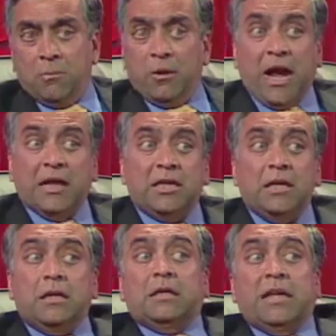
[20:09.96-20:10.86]
But I think
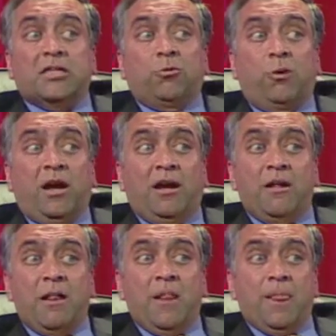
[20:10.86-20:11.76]
that's why,
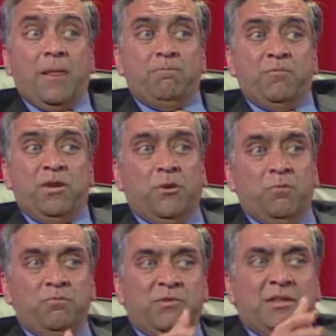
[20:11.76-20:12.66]

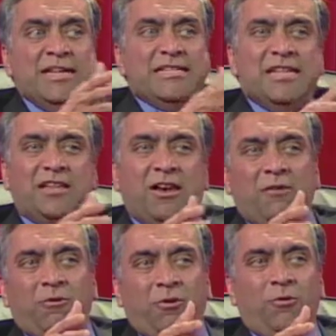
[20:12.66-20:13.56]
these things are
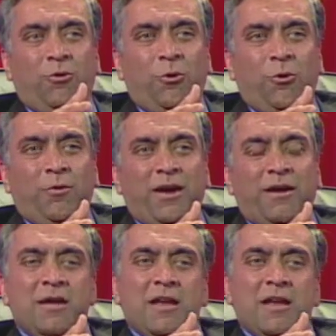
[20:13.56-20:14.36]
never going to go away.